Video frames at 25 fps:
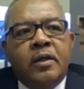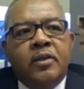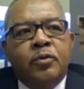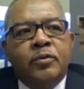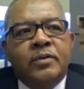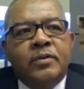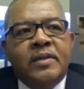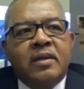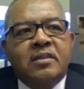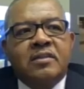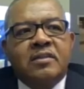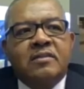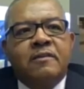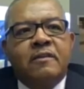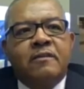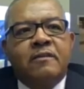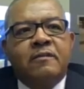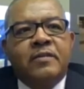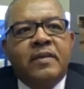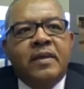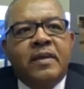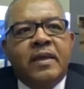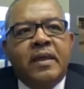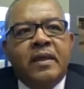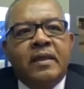
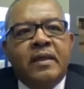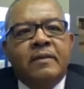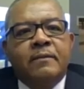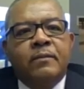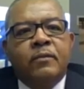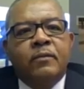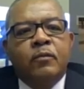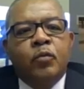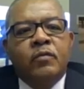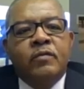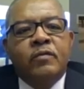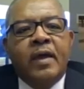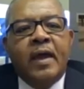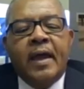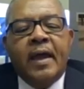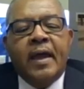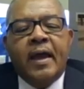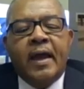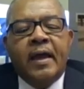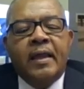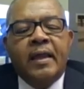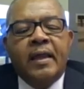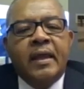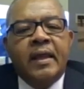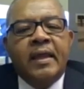2015, we've
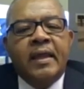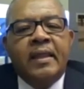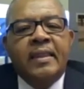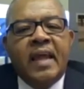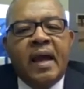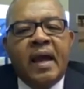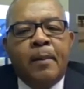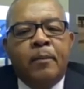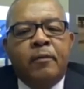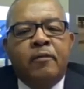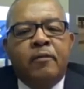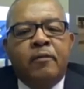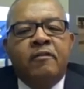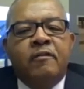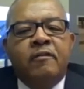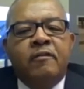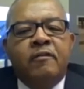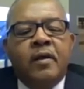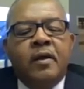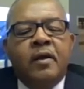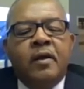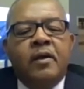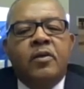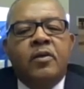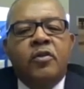had a number of
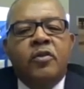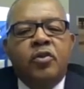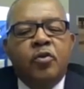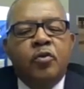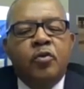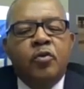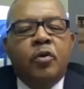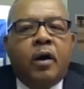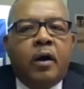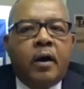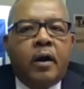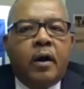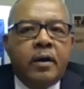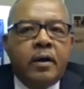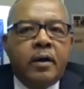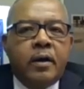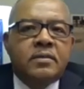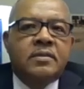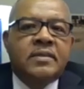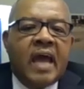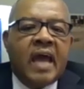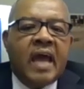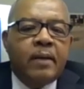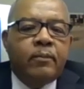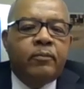new arts
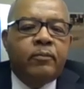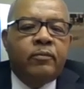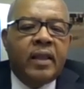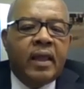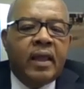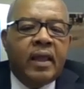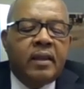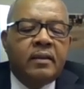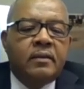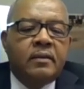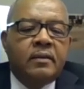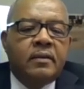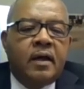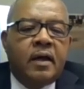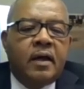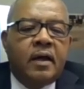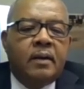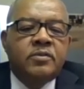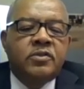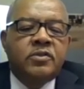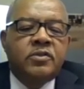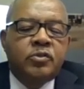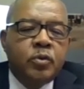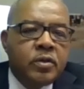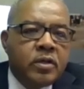type related
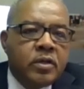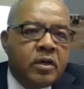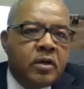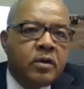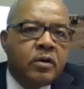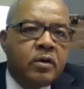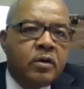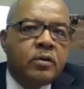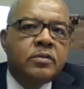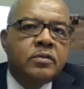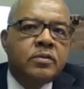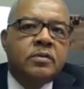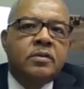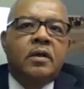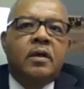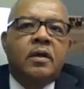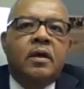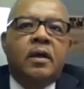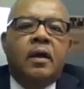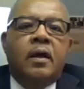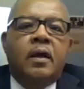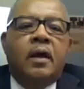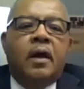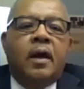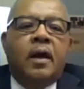studios.
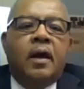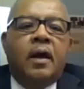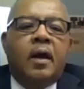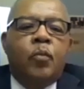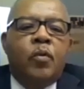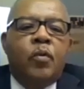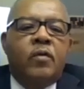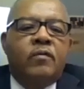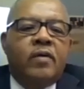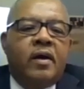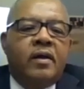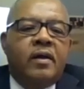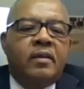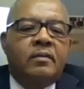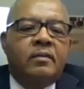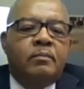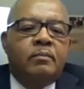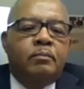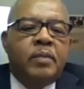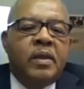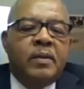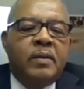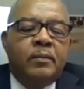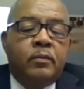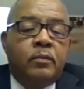We've had
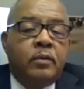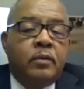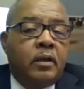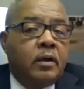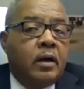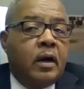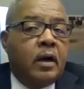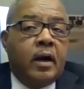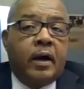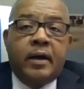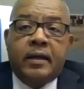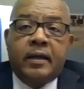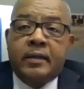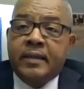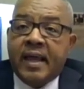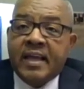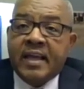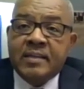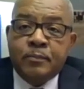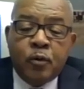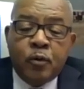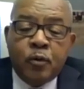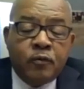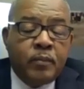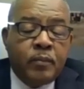people like architects
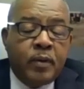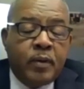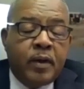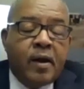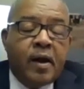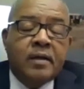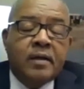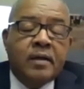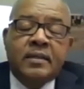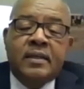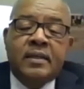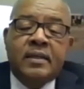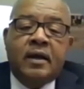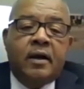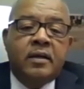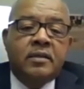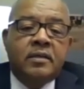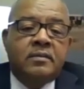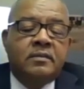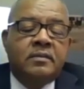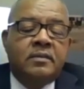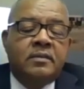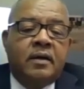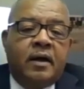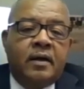move because of the
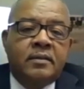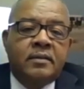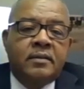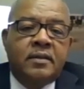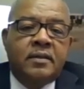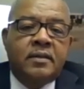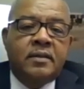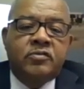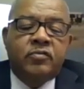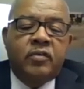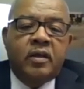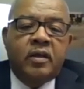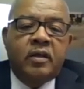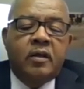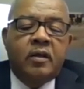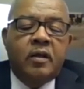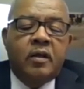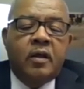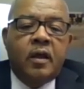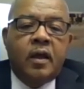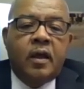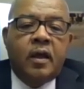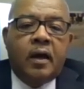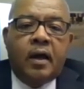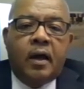art district.
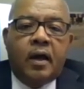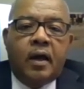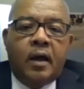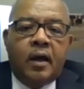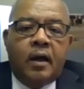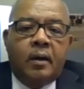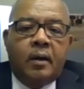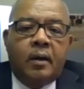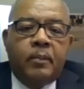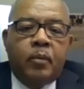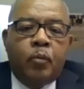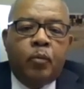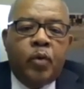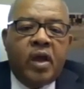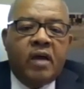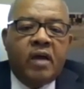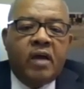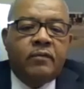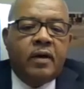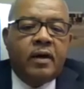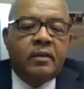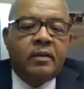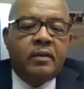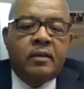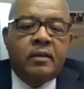We have
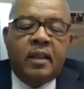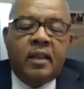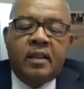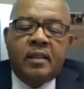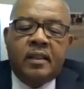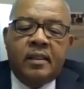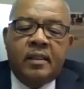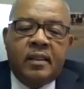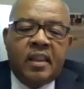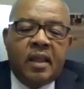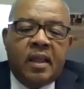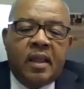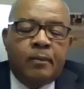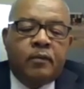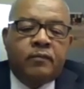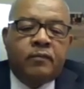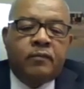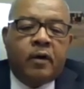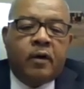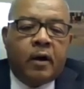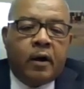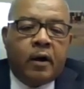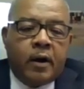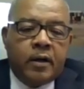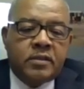got a number of
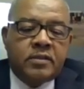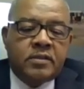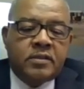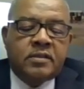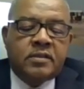art